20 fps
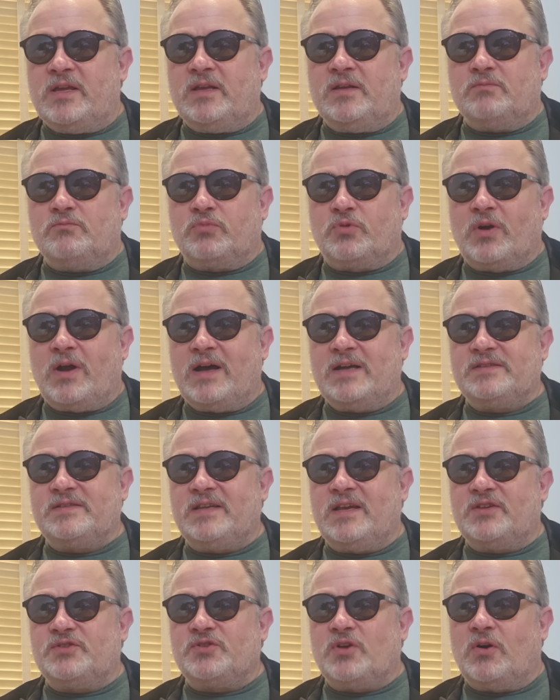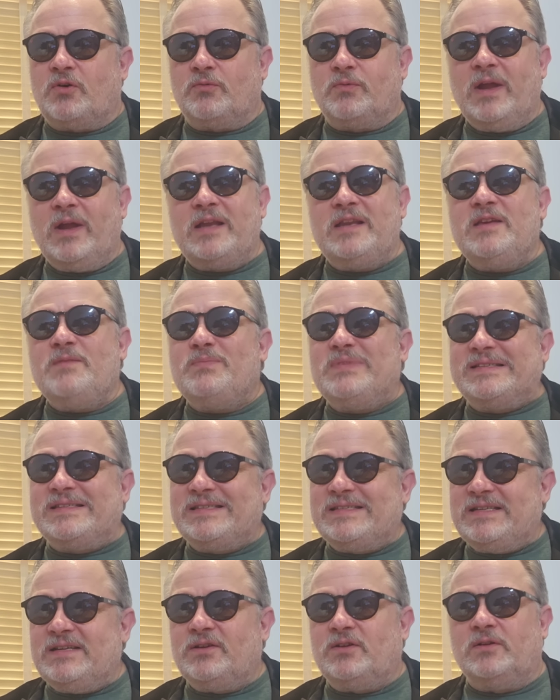in process already, but
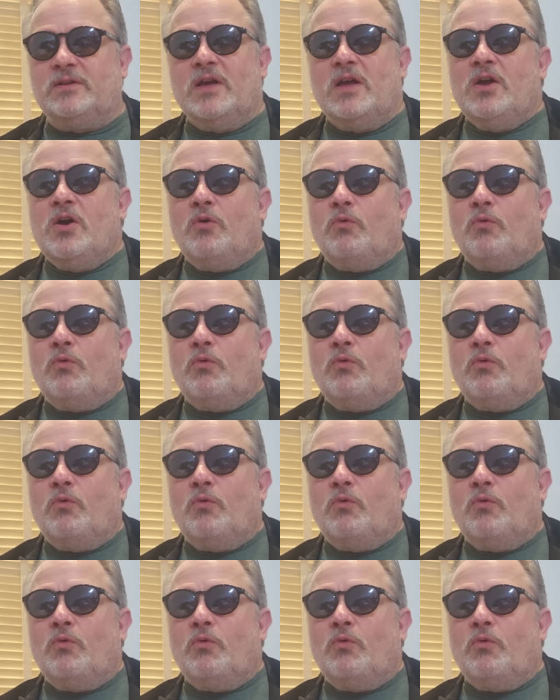still,